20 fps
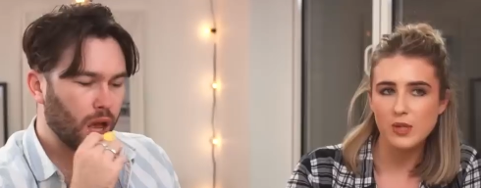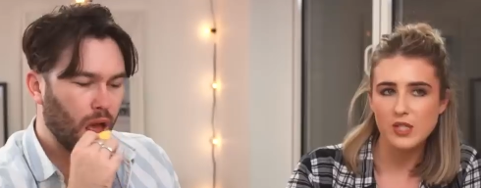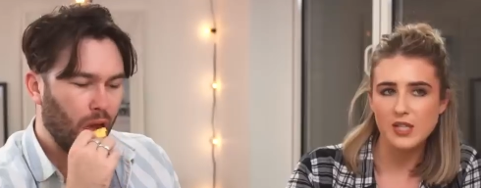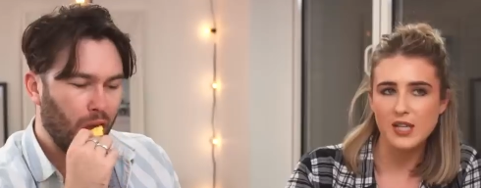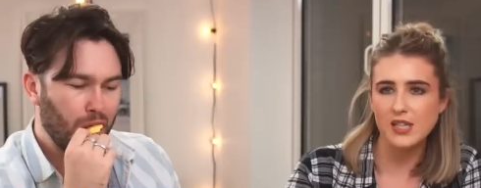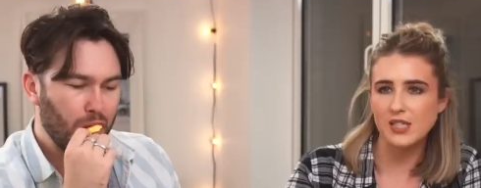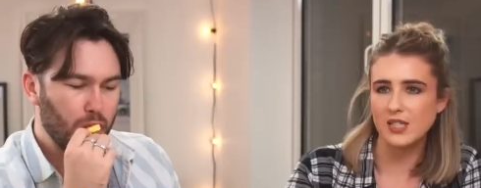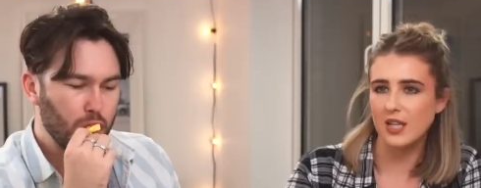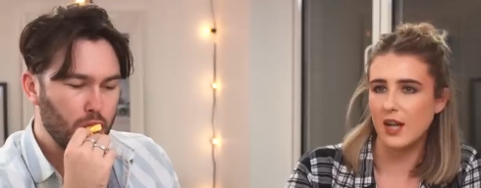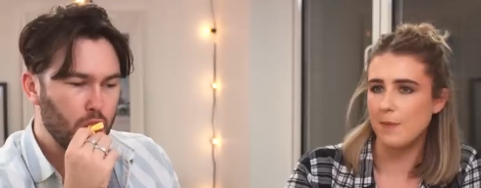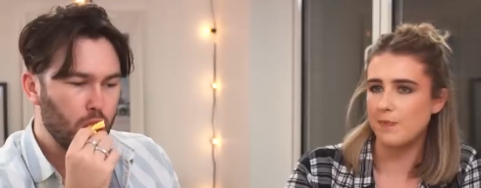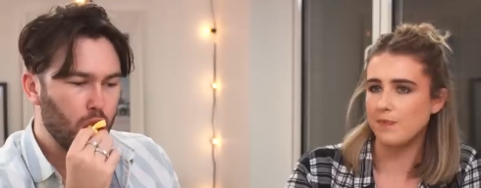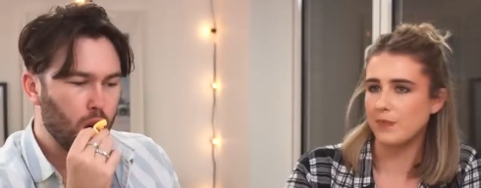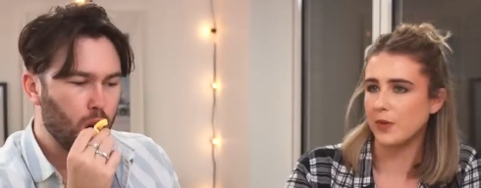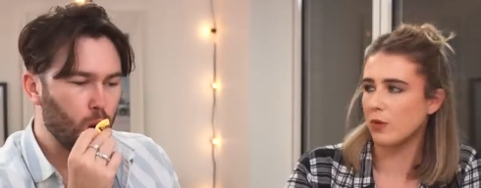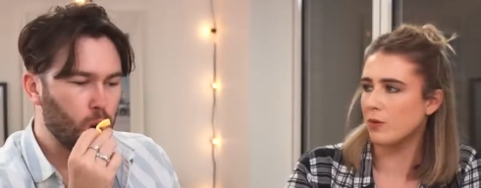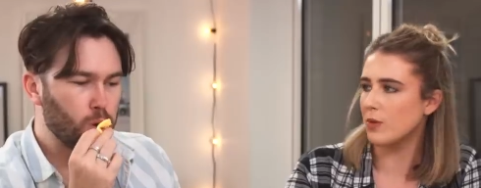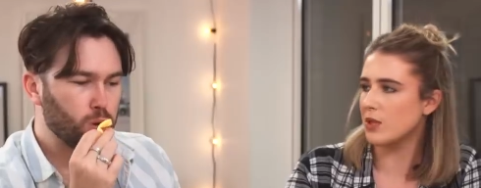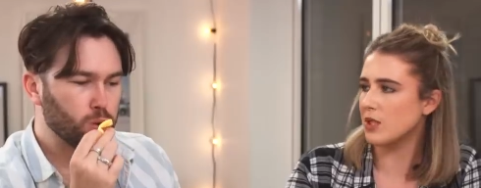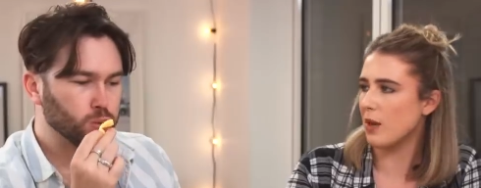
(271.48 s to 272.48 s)
Speaker 1: but it tastes like,
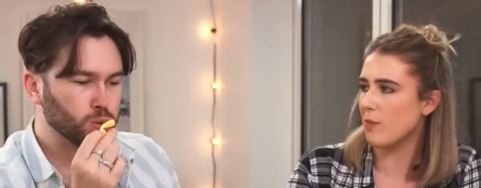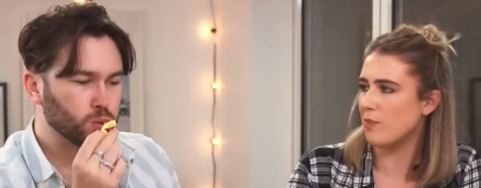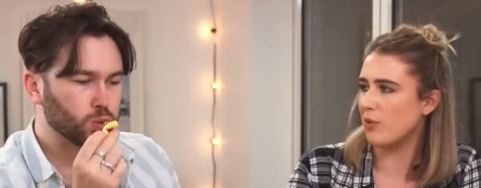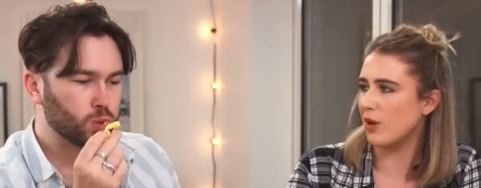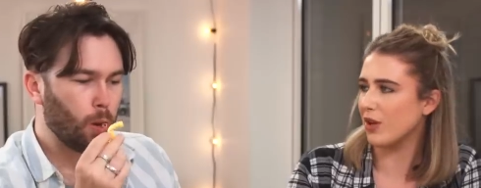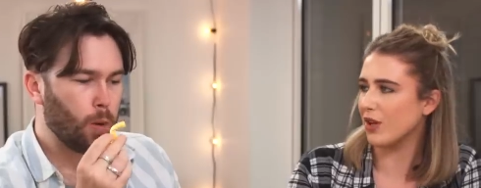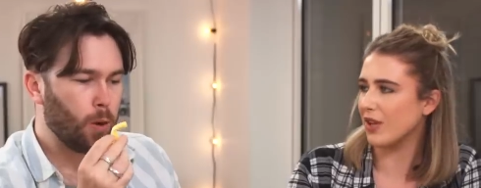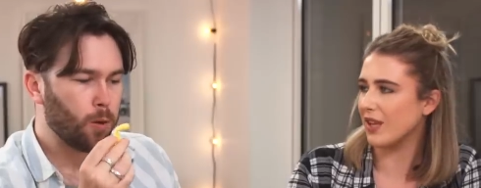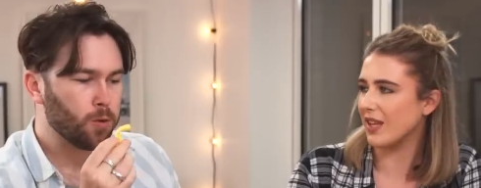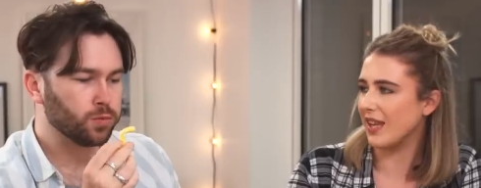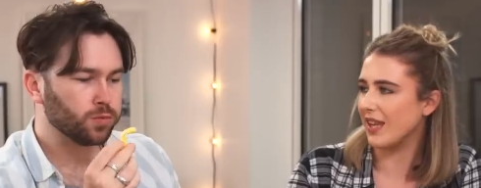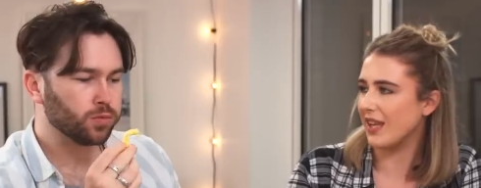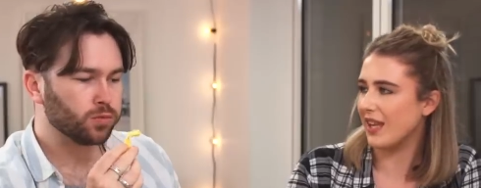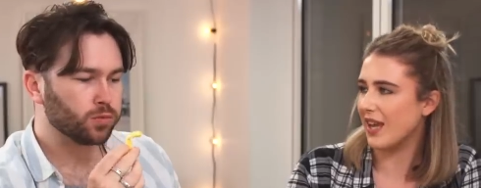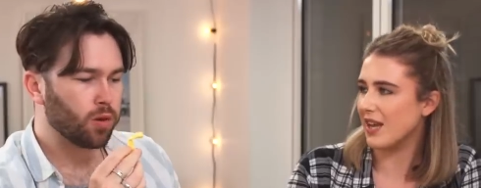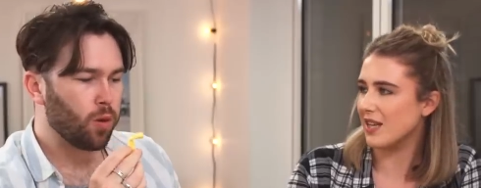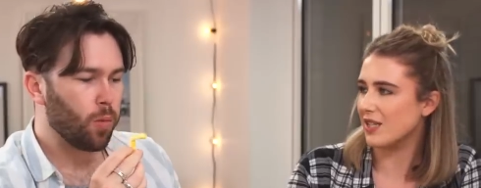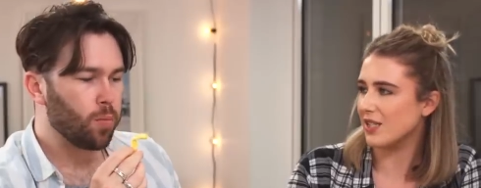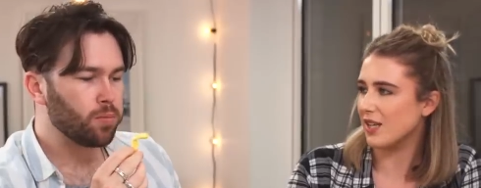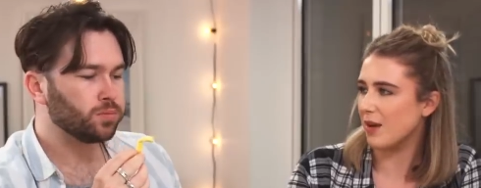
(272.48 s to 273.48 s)
almost like Burger King
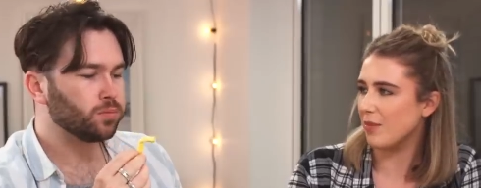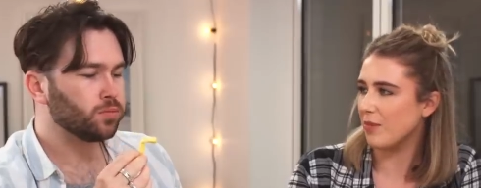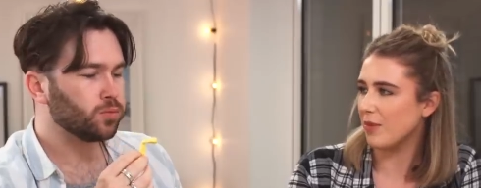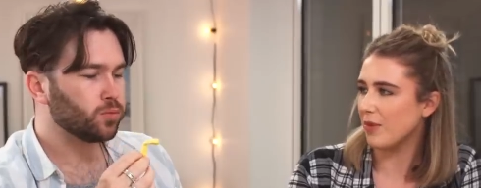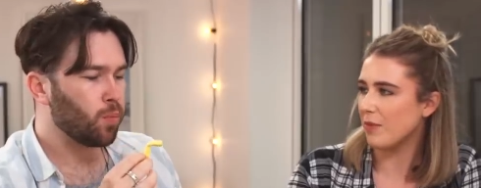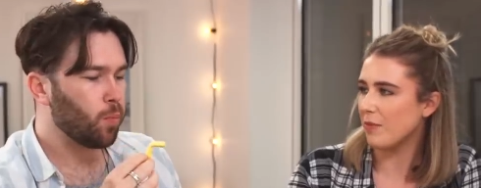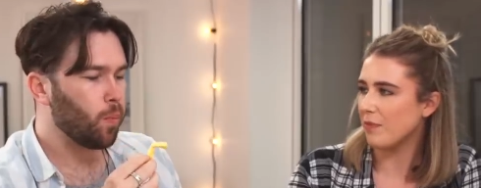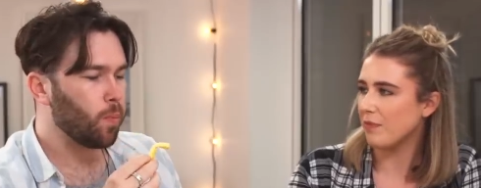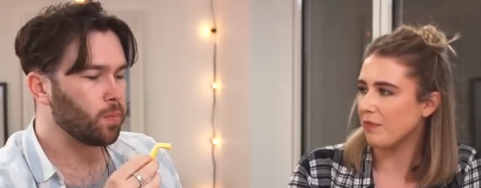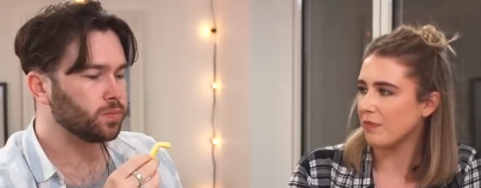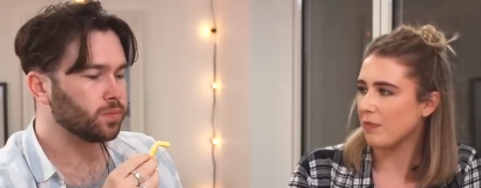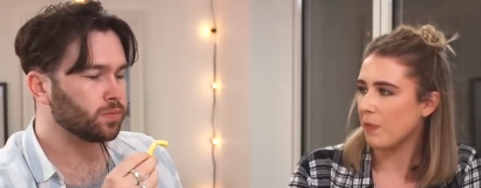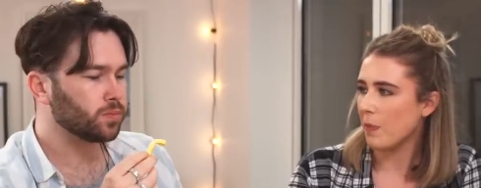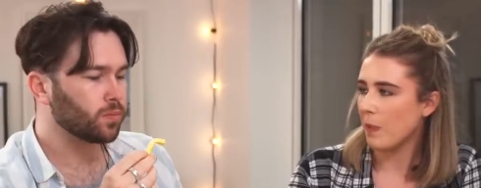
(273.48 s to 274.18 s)
ketchup. Mmm.